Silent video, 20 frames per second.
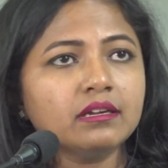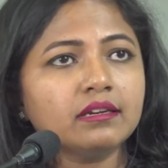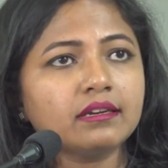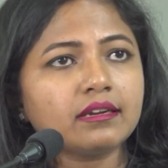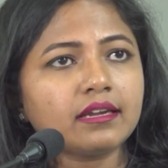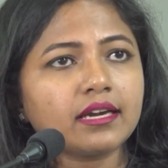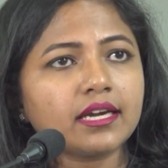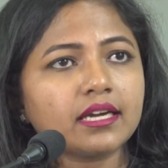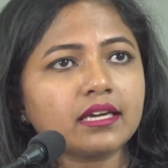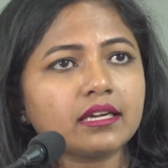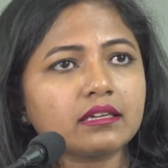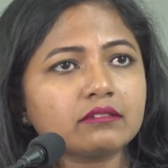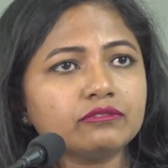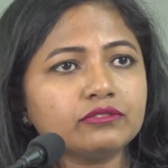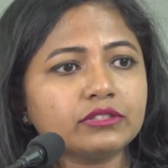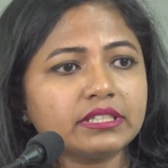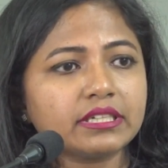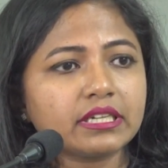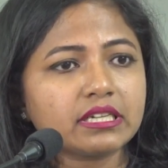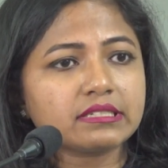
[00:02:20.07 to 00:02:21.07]
Like,
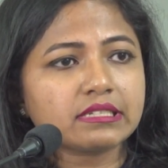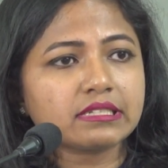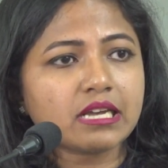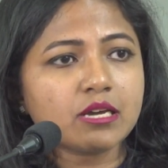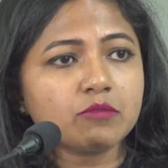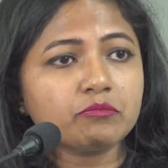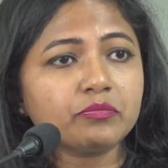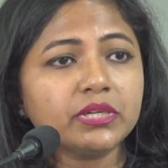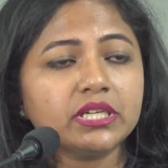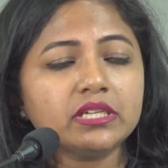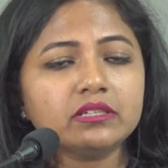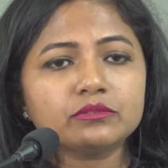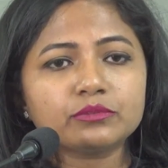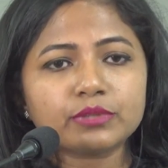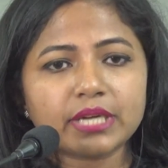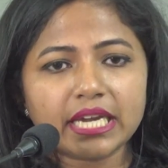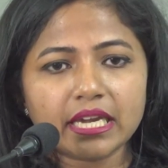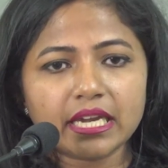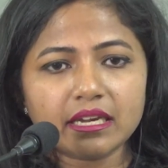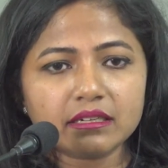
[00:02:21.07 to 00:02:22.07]
for example,
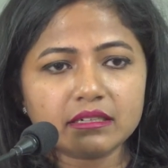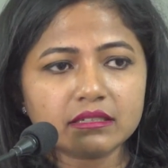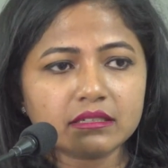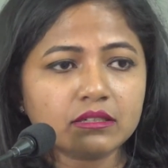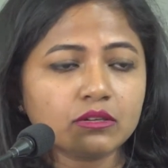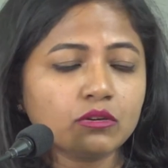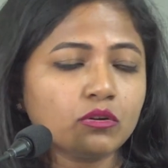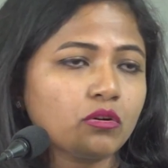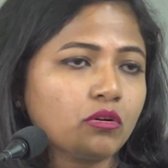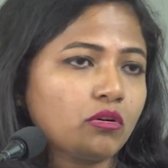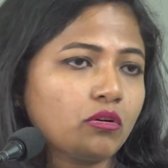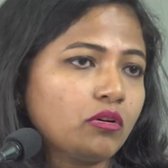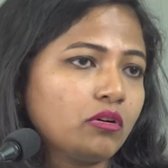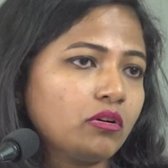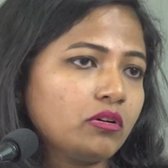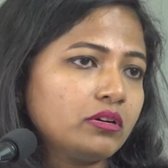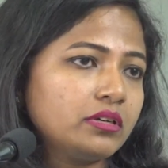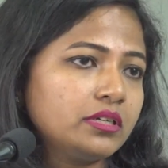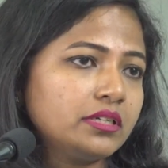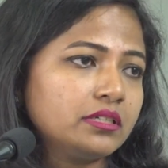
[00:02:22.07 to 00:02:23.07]
rain
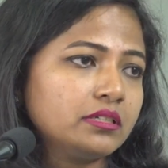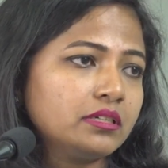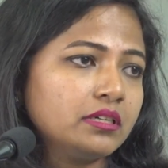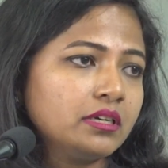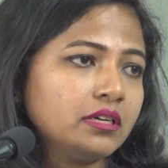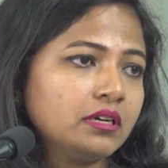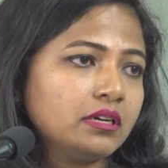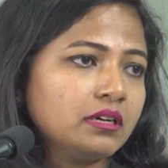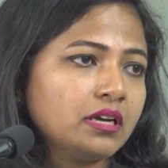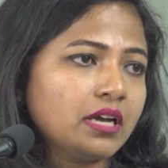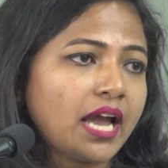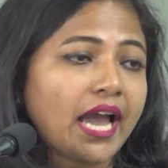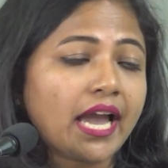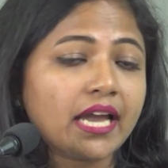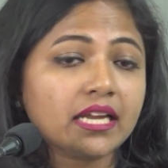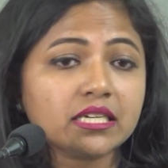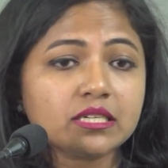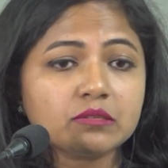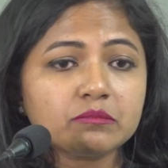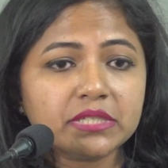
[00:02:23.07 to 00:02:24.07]
or
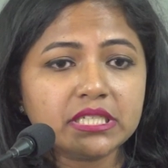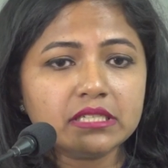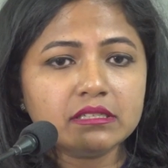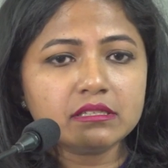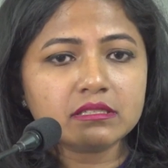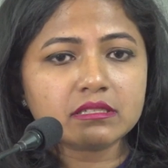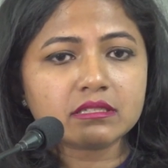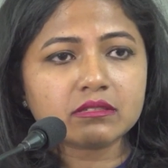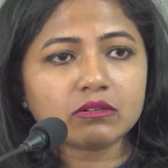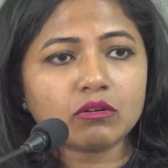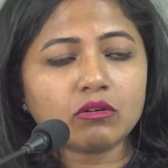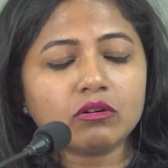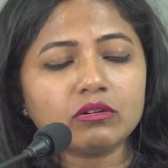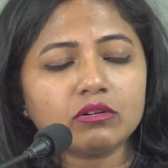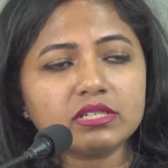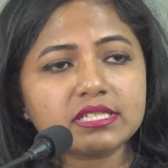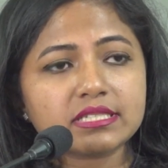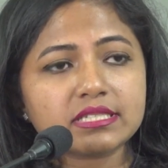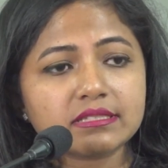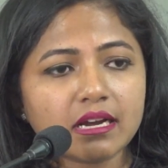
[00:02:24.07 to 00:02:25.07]
animals
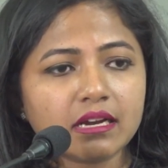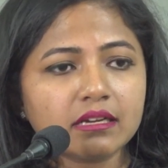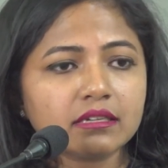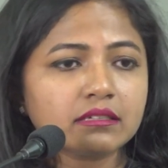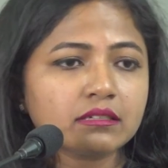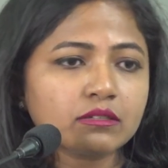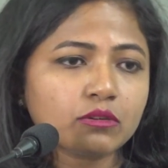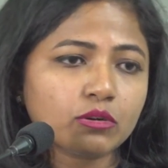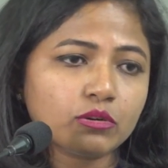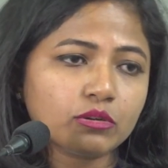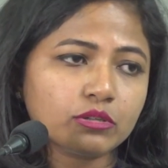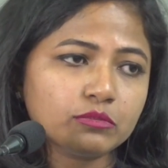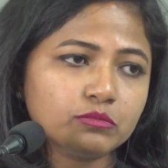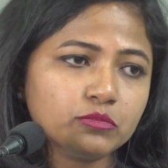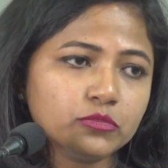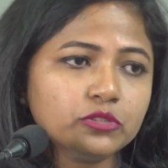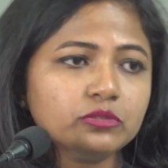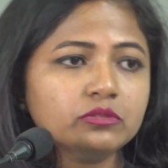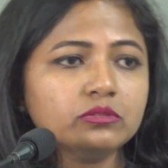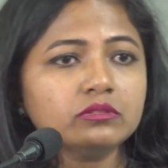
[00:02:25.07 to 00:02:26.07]
or sun
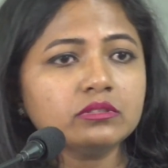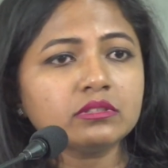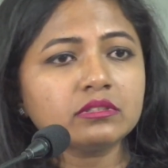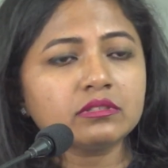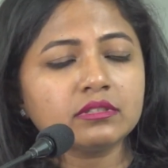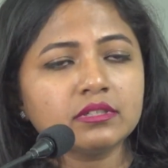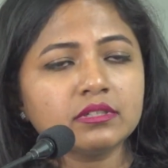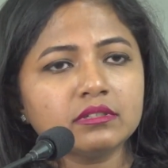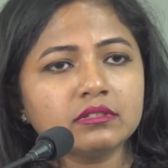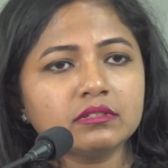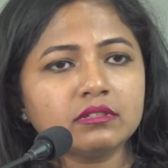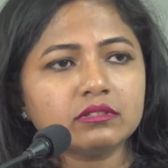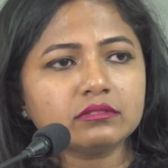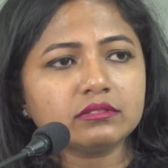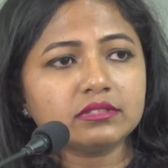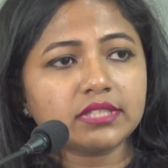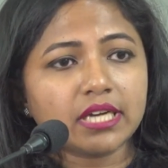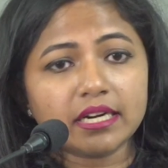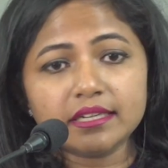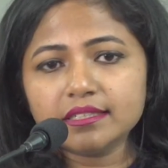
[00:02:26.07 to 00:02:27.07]
or moon,
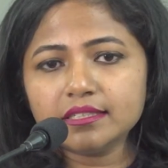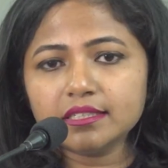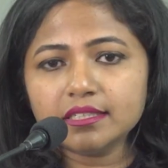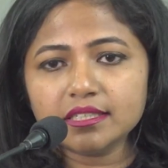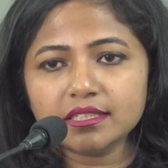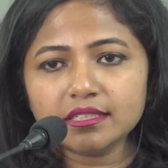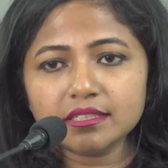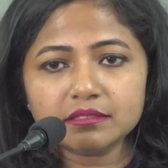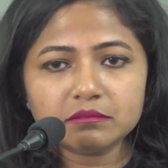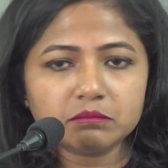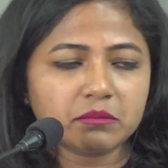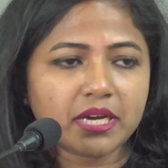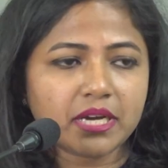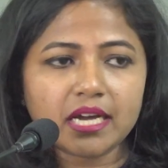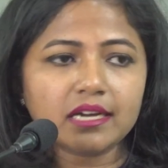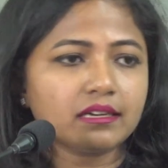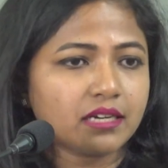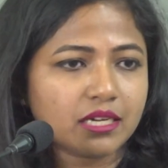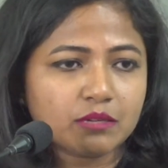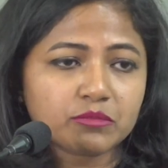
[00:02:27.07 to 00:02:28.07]

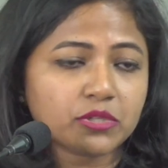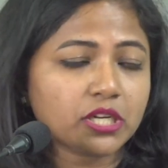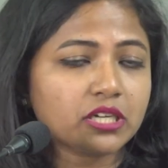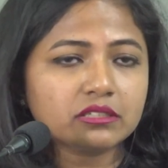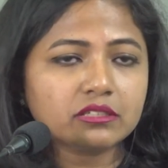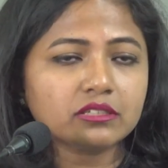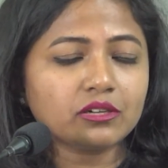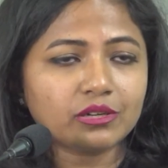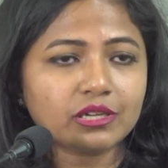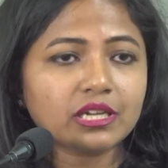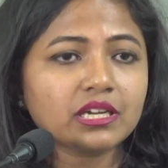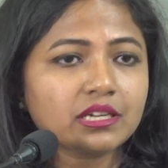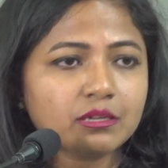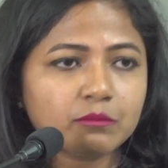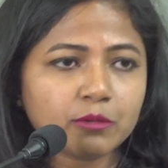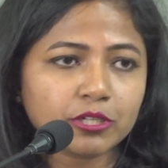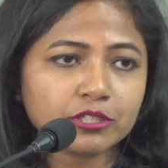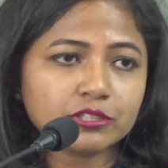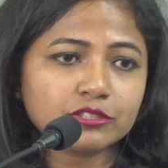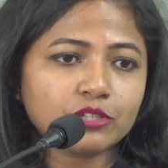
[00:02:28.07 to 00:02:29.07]
thunder. I'm not talking
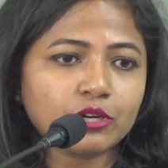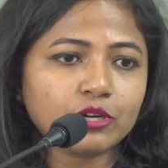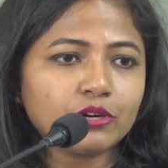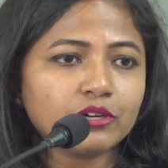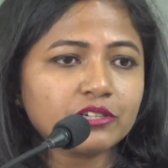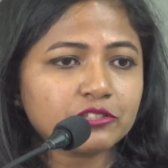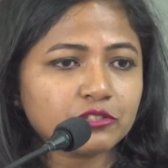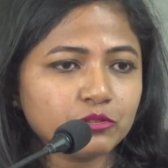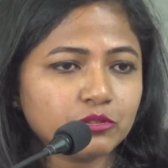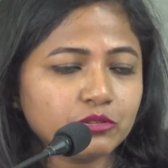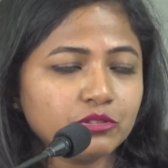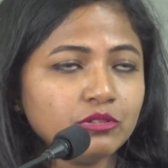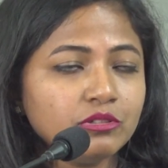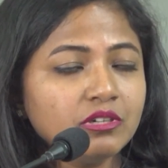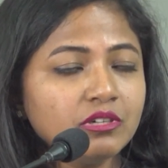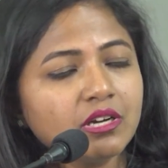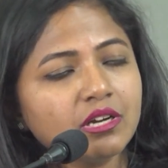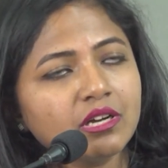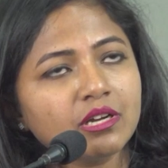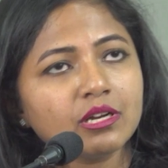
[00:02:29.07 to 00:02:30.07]
about Thor
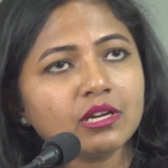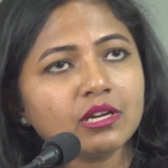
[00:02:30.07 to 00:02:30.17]
though.